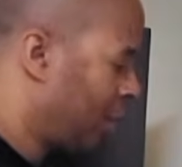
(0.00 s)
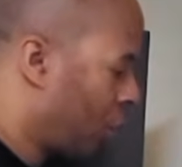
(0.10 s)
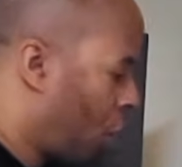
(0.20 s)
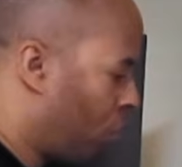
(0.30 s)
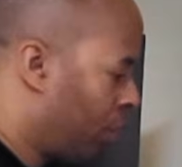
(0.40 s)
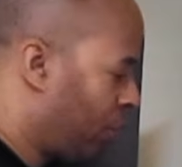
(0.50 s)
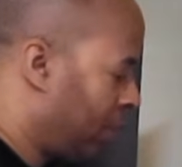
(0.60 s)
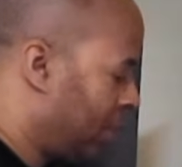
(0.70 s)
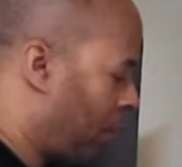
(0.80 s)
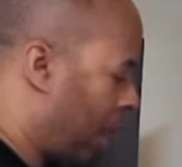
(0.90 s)
only
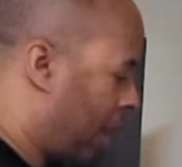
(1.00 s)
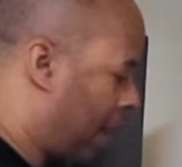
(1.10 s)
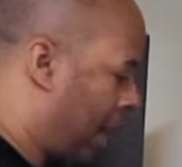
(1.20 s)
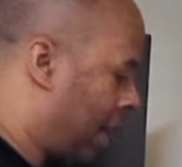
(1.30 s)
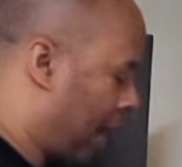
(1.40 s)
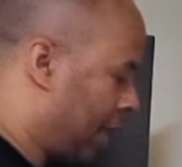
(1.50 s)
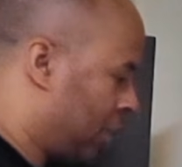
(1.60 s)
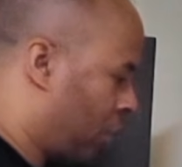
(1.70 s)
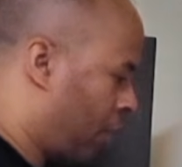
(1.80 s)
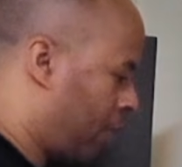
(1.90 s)
reason why I
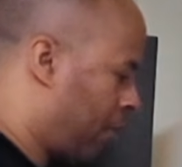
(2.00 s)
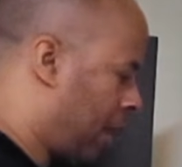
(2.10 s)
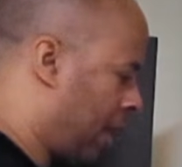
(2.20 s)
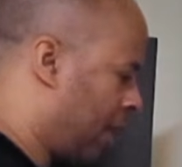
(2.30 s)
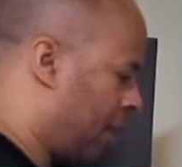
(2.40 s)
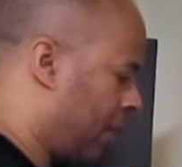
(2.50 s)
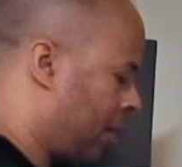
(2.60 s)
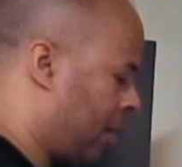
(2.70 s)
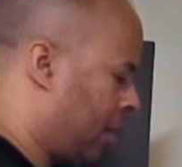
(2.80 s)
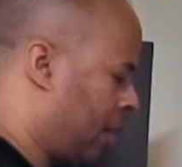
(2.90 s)
started
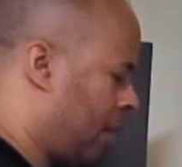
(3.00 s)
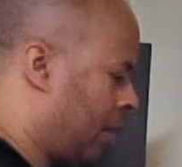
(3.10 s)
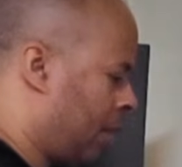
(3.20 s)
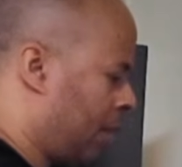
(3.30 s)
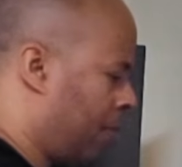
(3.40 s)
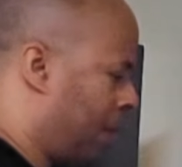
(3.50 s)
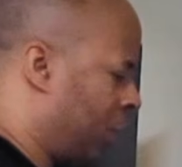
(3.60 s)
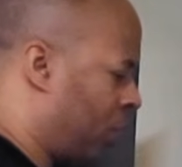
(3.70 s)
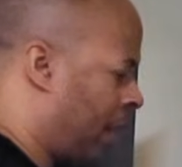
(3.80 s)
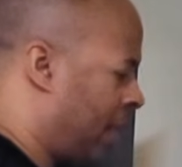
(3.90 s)
my
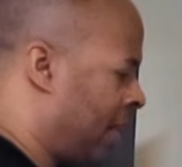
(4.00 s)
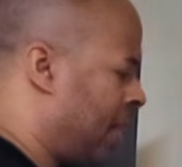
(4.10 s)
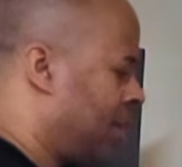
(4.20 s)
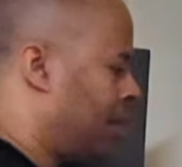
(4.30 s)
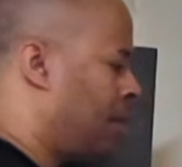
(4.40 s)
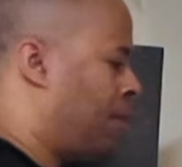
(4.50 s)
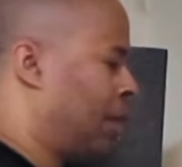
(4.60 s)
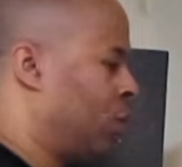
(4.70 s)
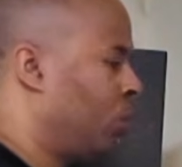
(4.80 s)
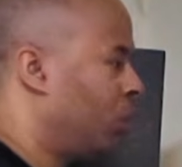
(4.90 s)
trainings, my
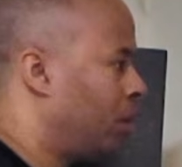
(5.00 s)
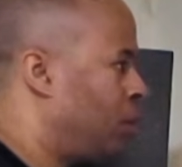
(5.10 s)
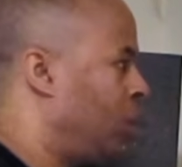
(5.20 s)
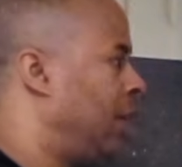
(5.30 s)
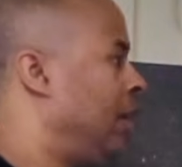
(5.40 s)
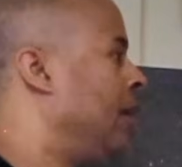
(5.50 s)
school community,